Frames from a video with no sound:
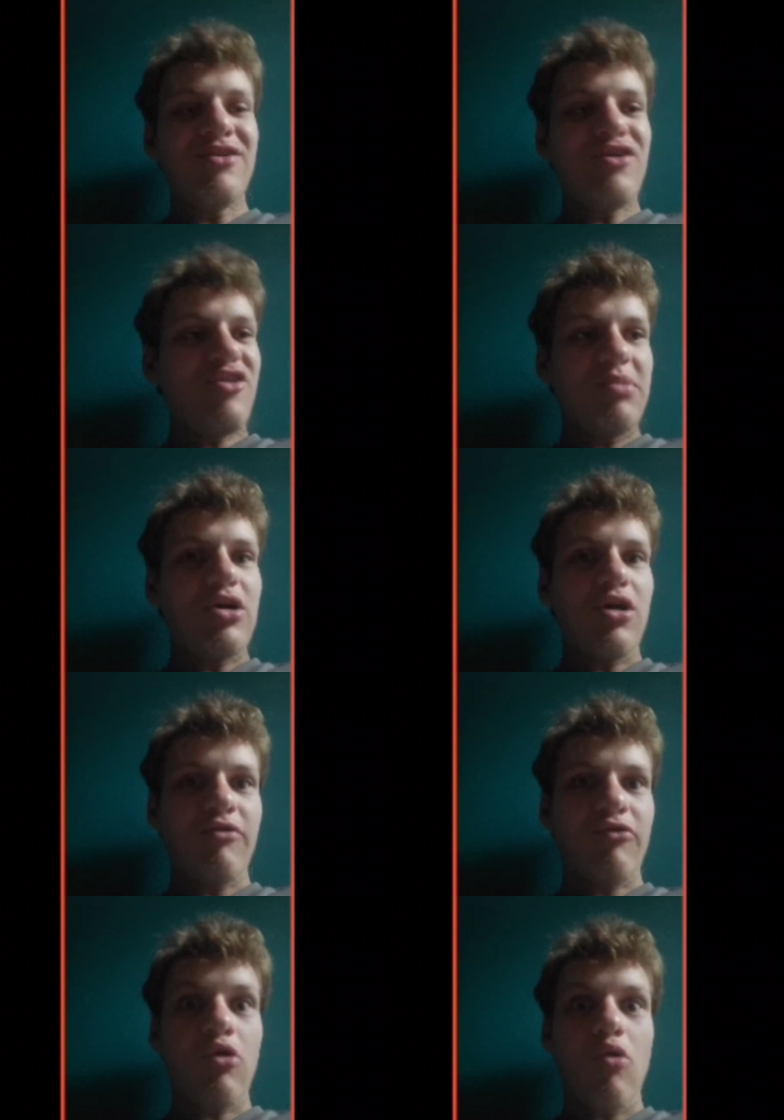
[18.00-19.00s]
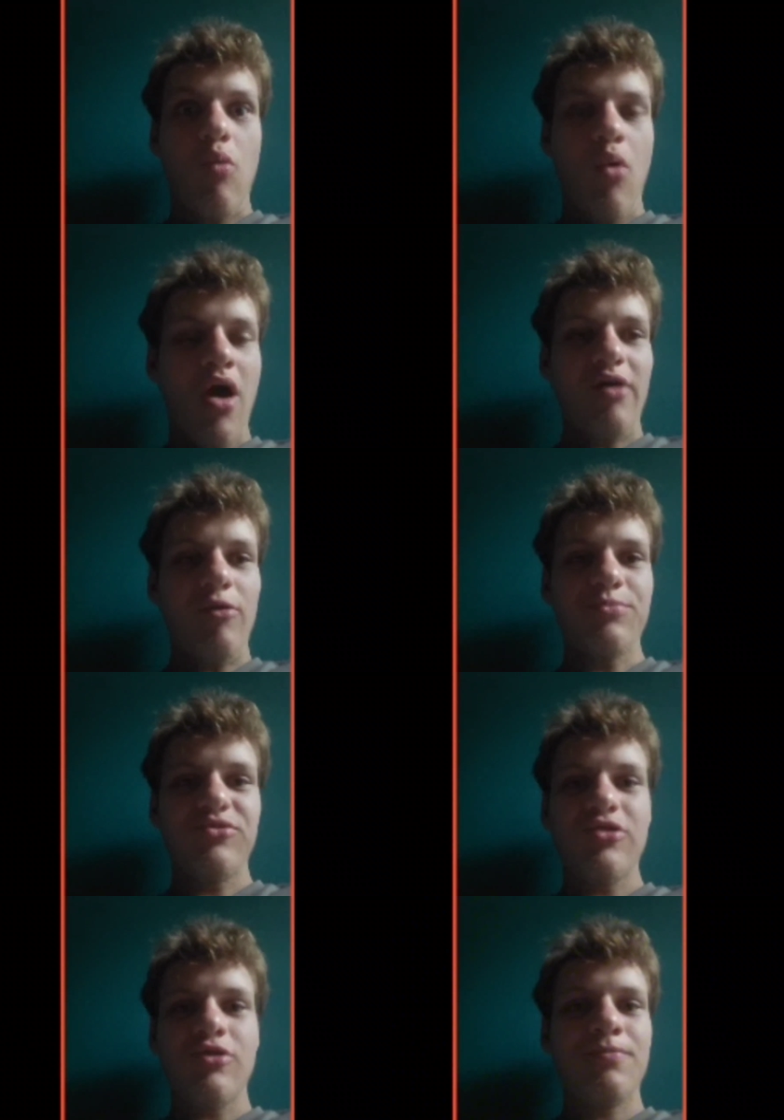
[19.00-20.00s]
know I've been gone for a while,
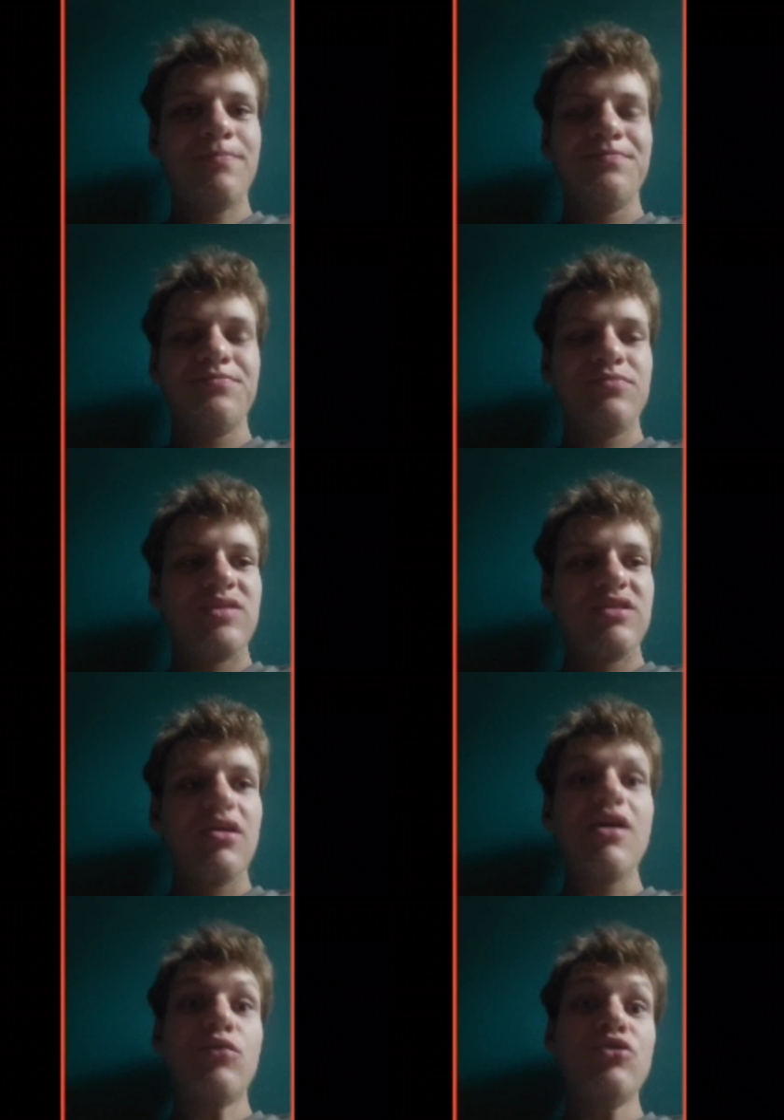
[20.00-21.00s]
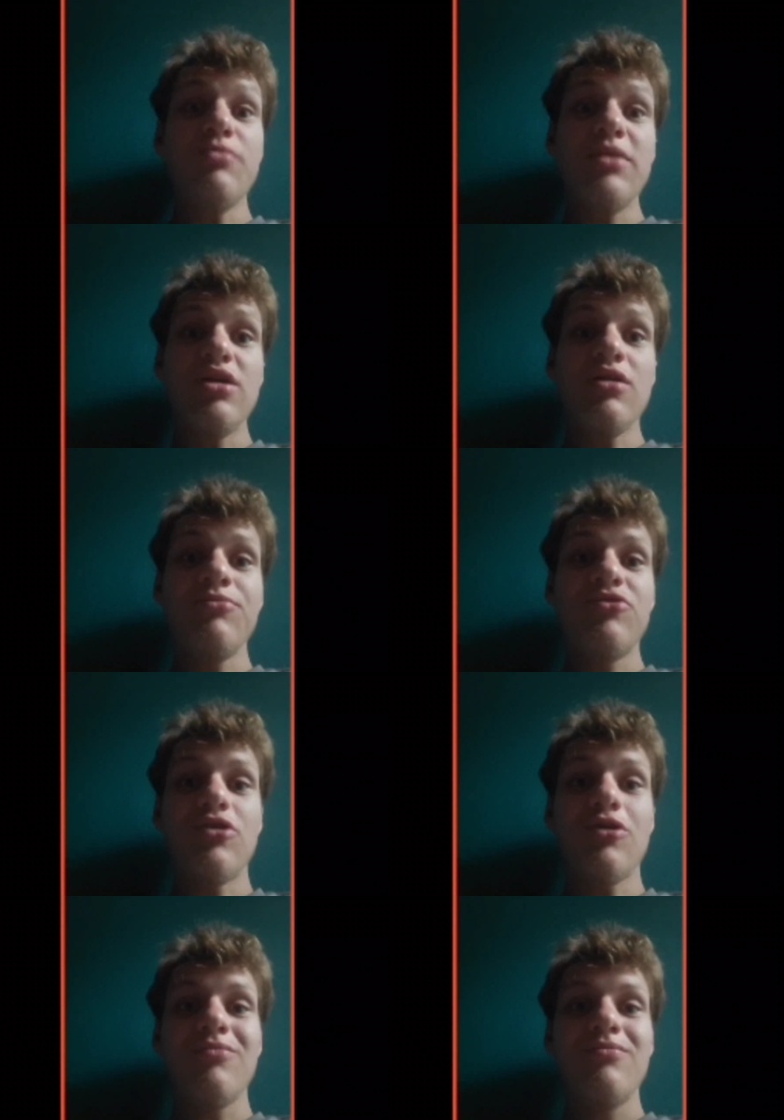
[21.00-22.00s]
so I wanted to make it up to
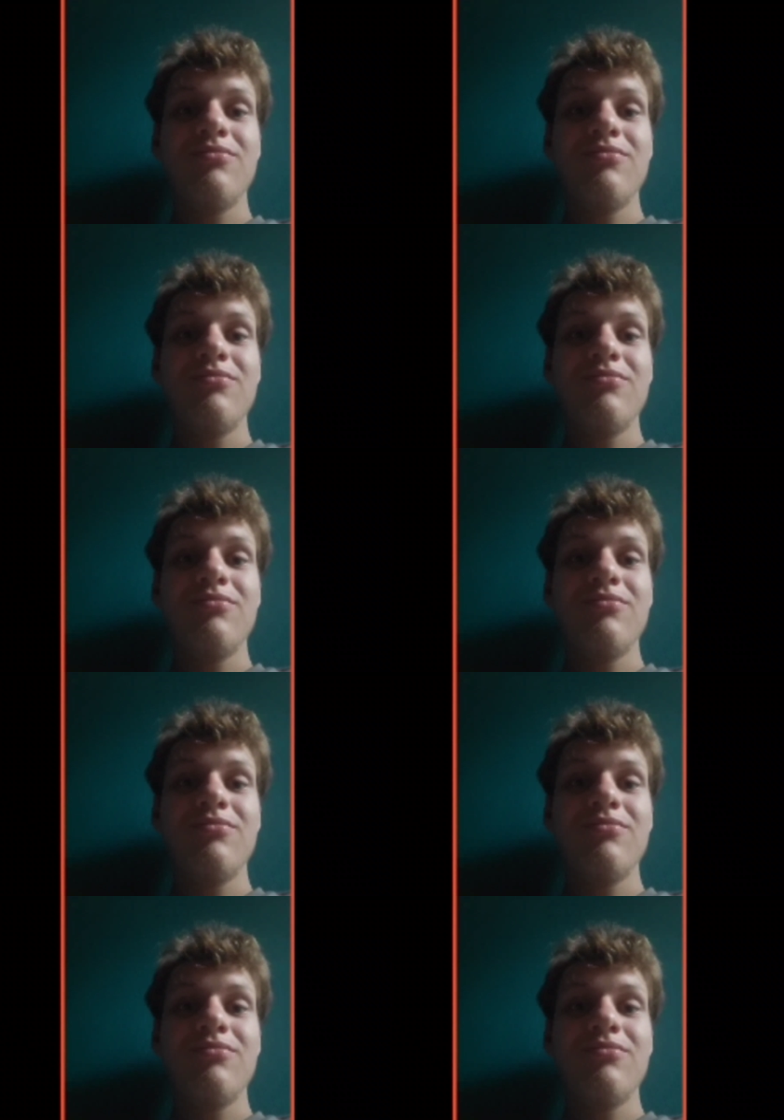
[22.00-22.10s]
y'all.